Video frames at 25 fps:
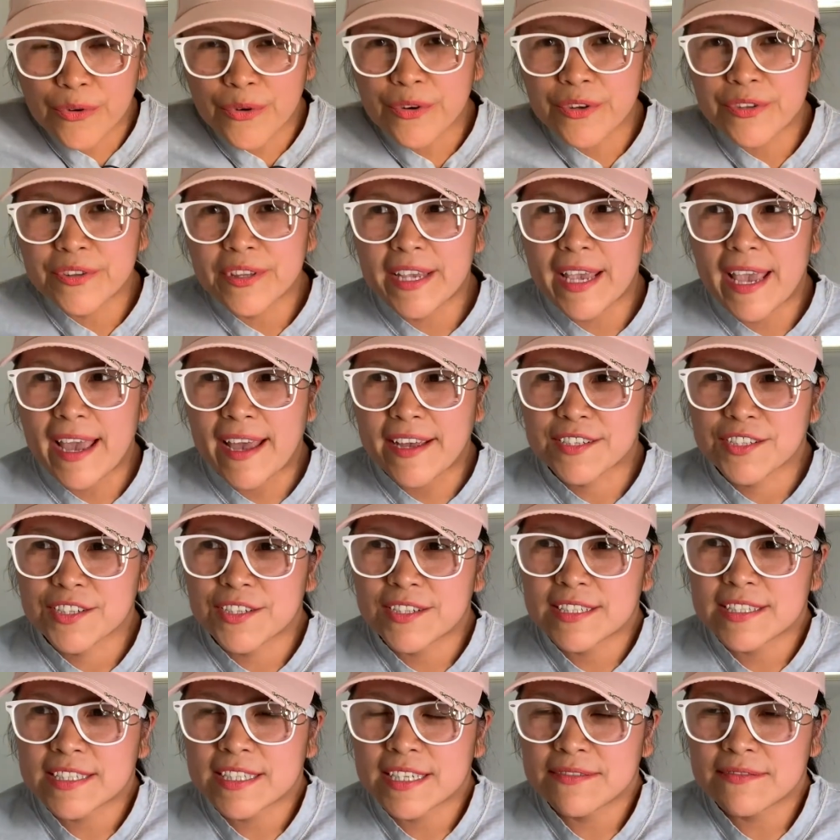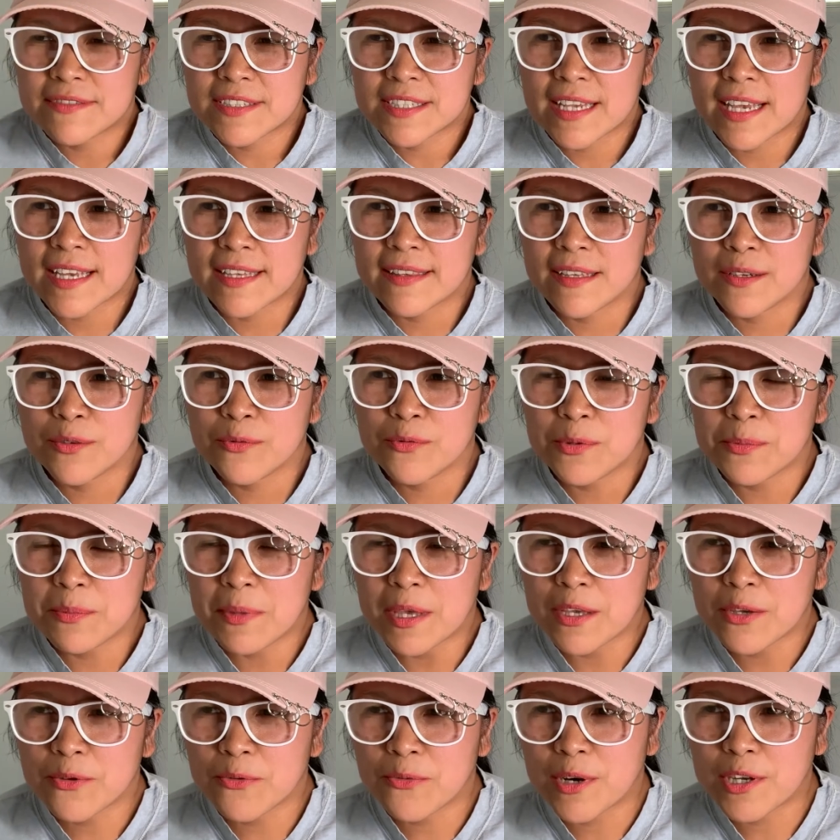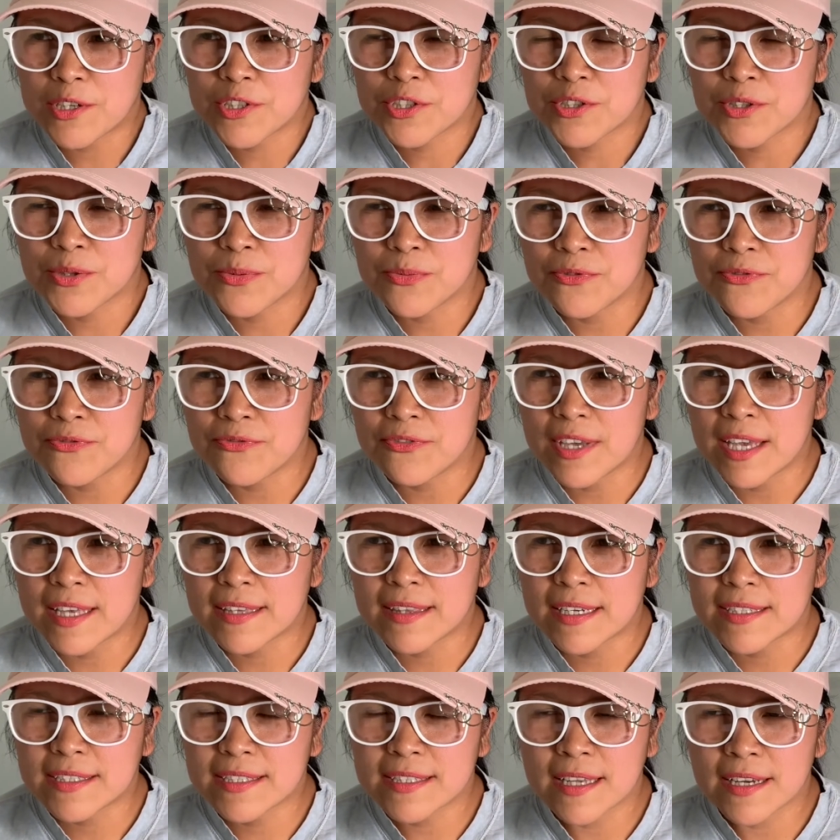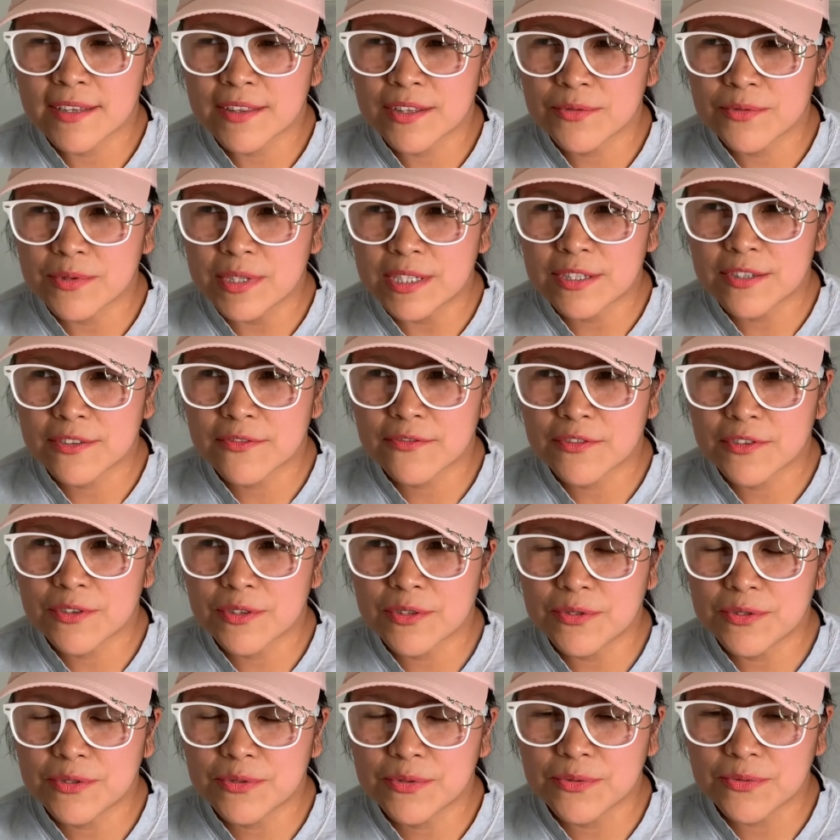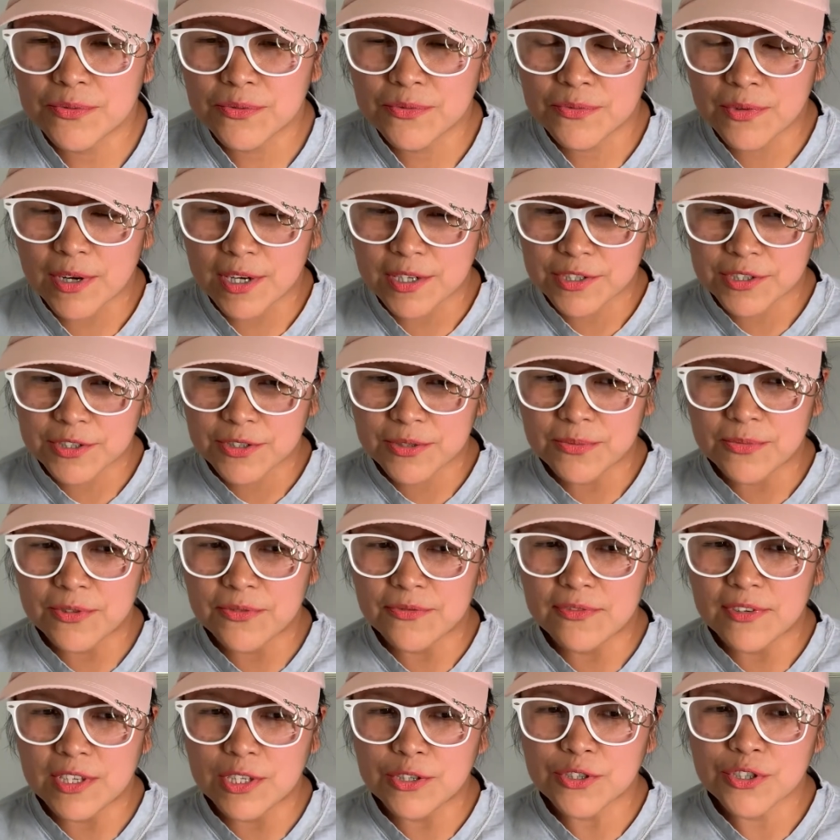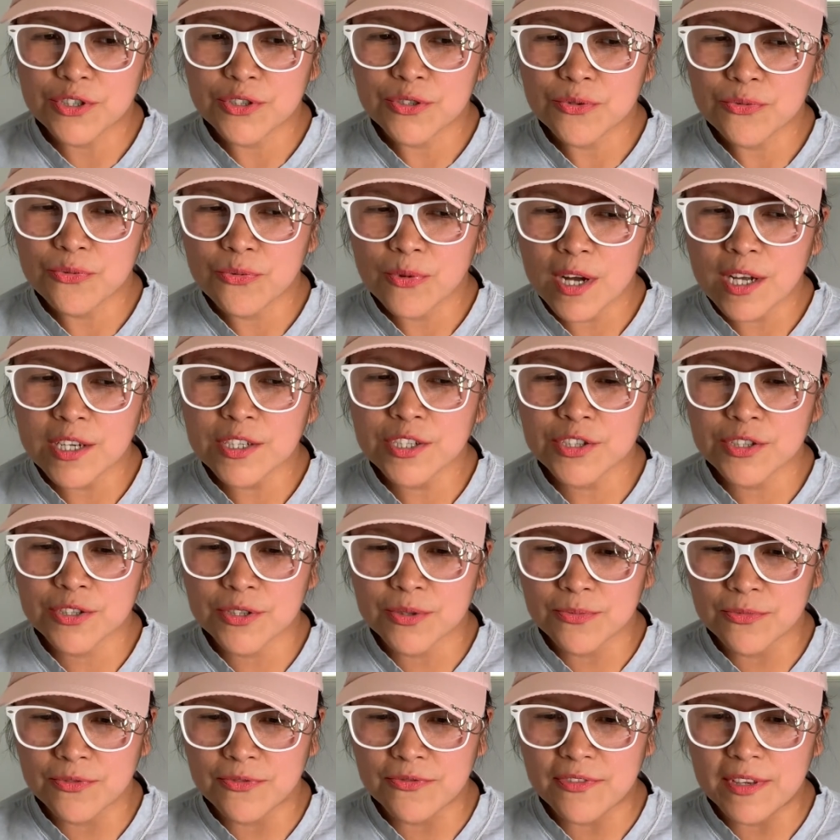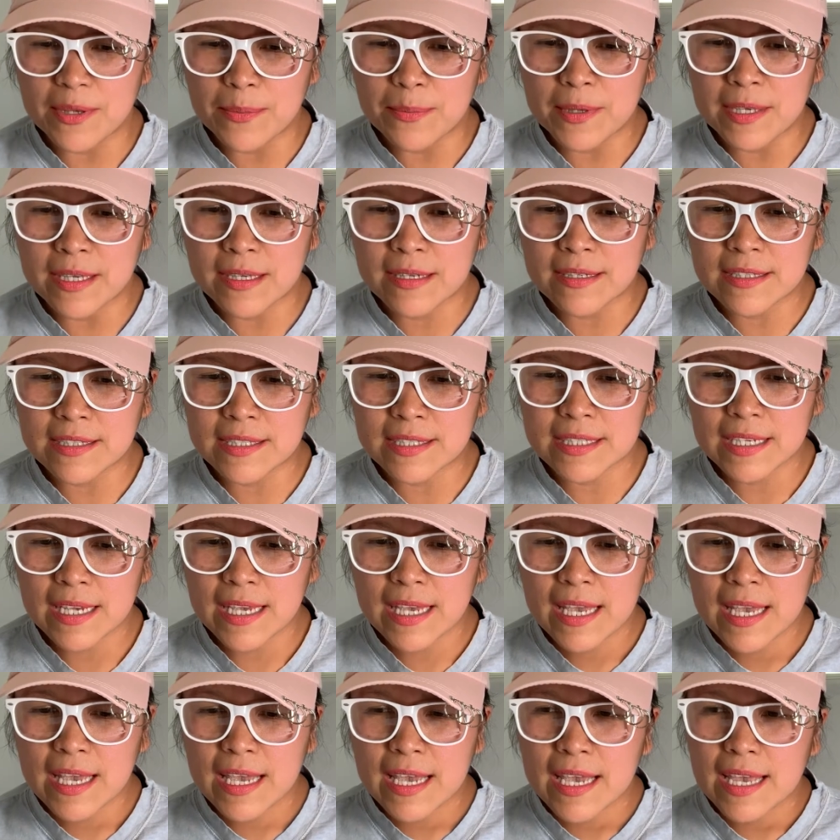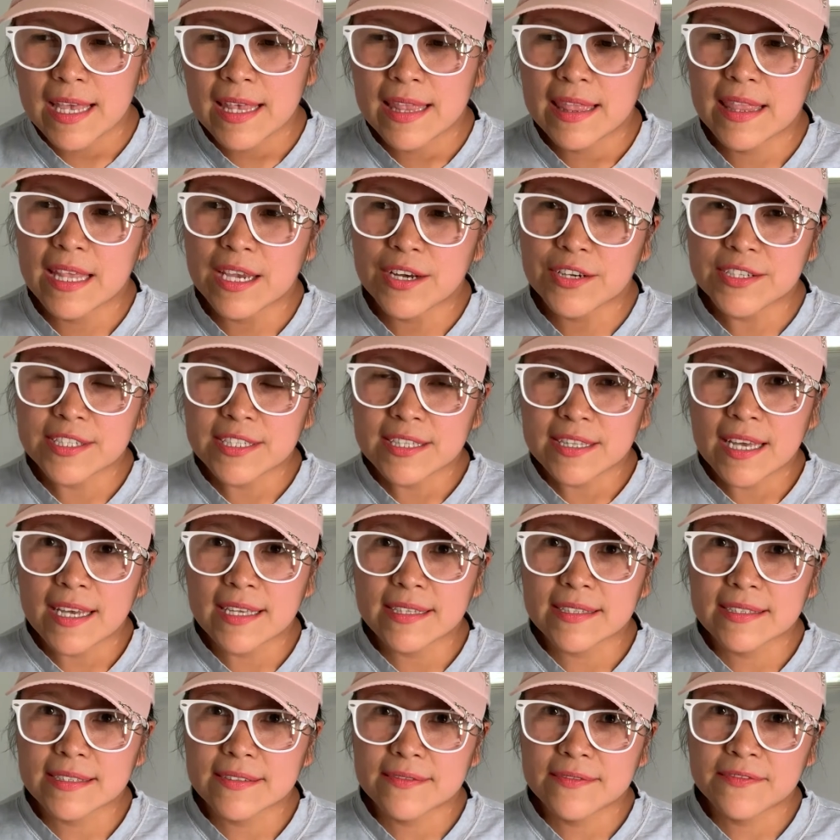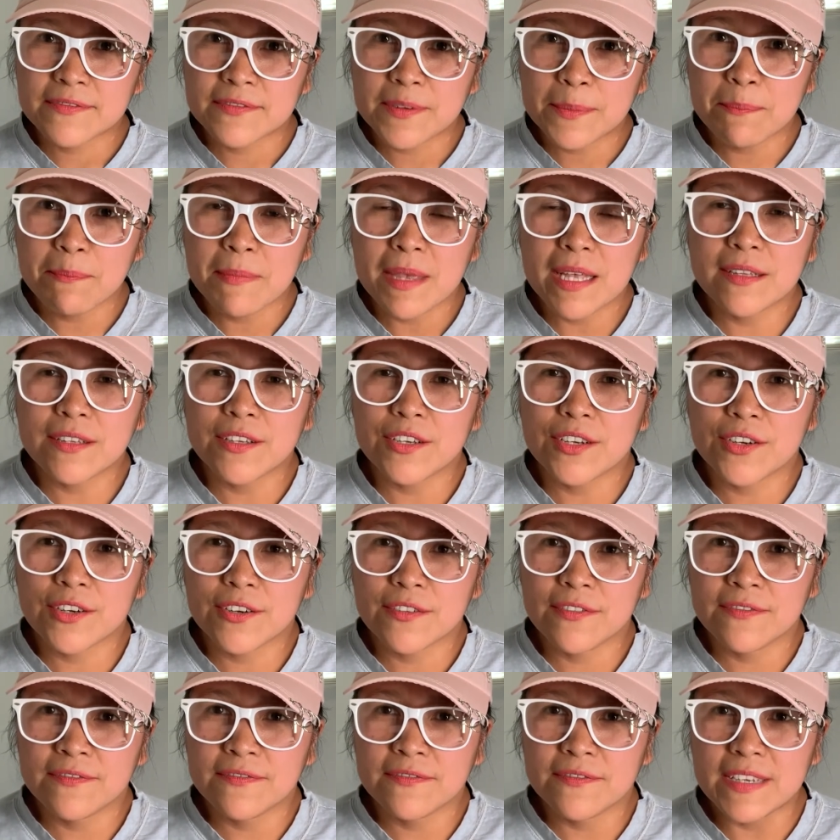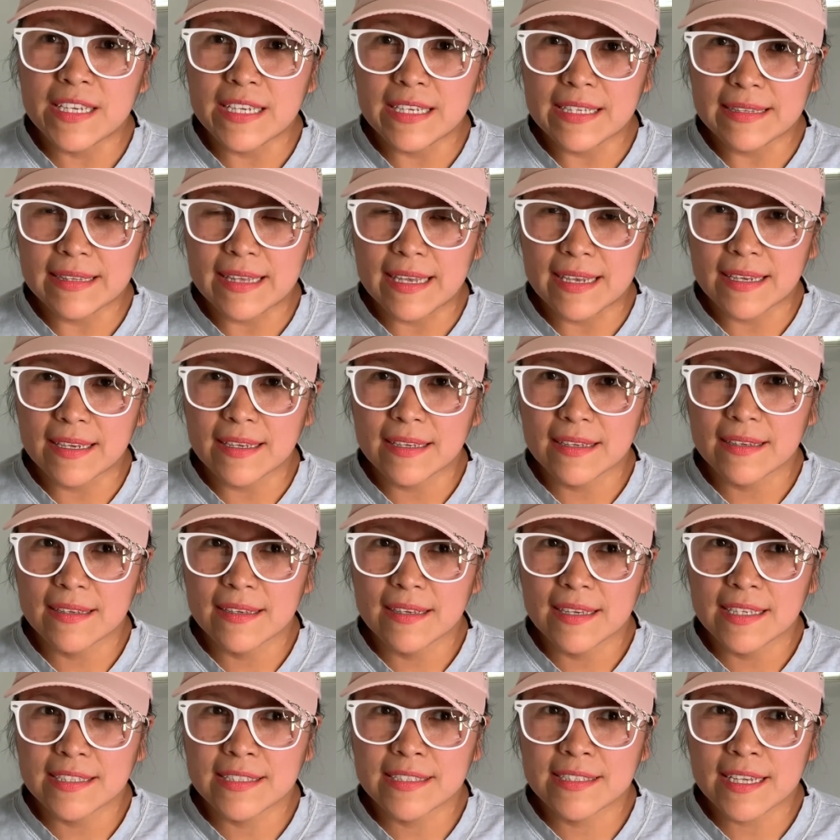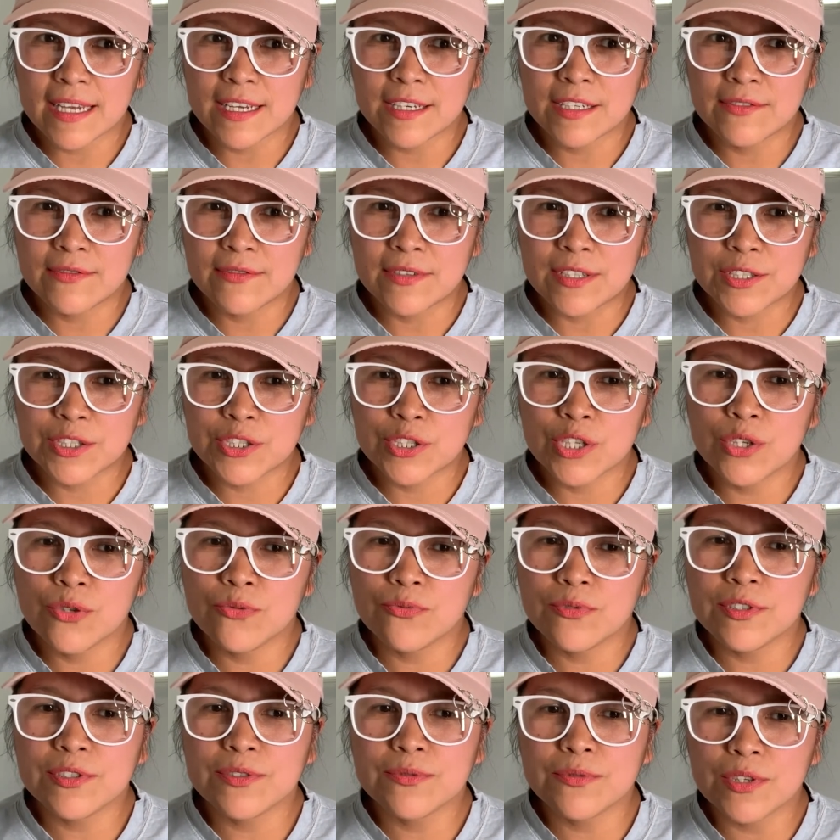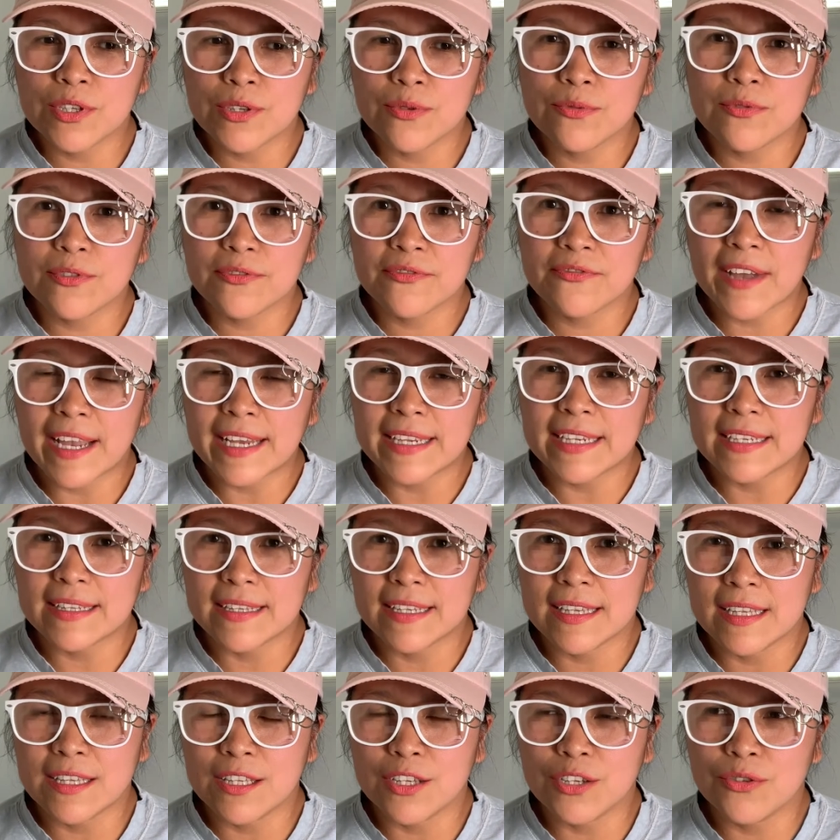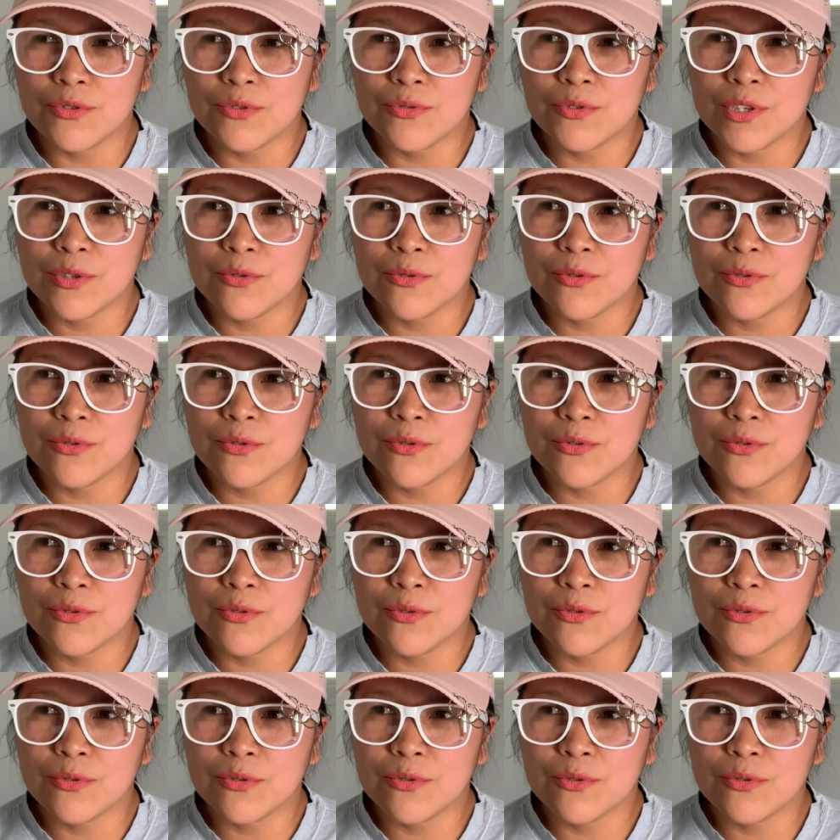or the action, as I've said, that will make you watch the movie, and that's not the reason for you to watch the movie. You should watch the movie because there's that familiar feeling inside of us. You will find it in you.